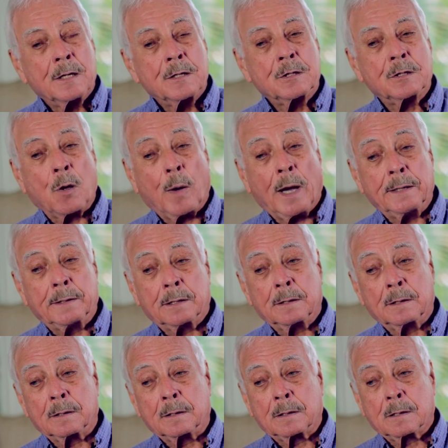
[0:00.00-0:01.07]
So I
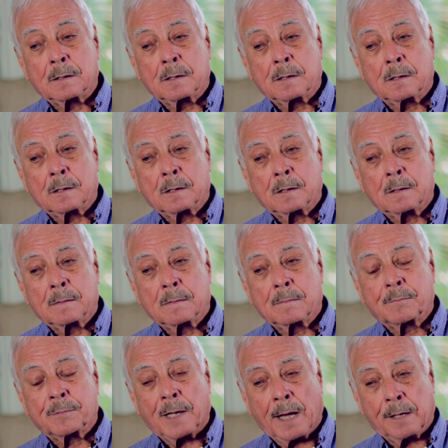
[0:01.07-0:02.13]
didn't
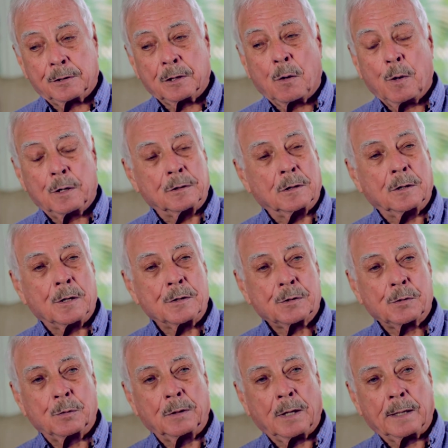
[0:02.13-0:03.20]
plan to go on to law
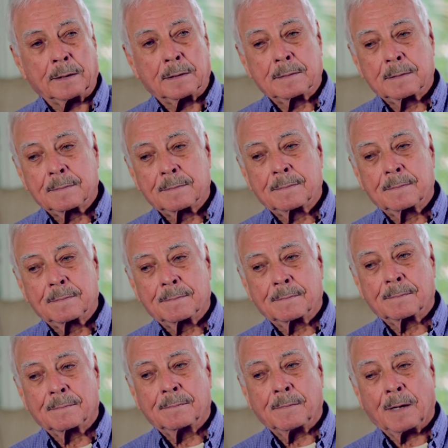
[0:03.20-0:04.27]
school like
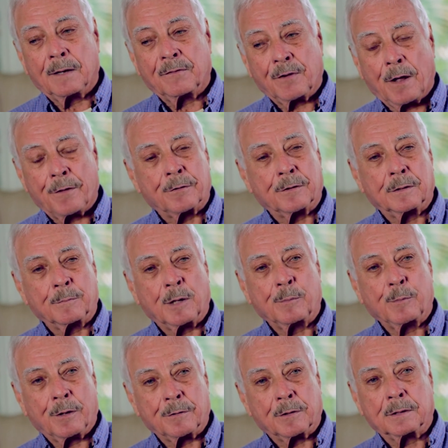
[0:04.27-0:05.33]
my father and my
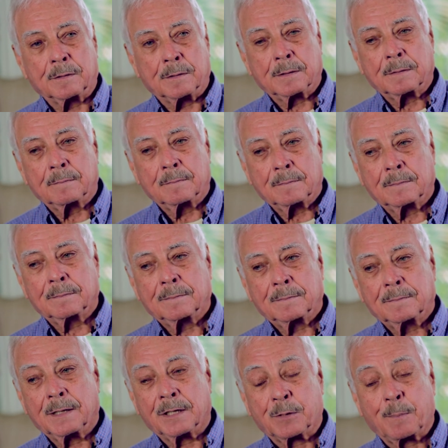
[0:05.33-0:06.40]
mother had
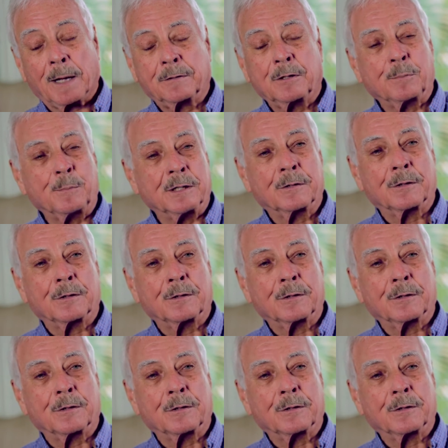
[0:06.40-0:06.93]
expected me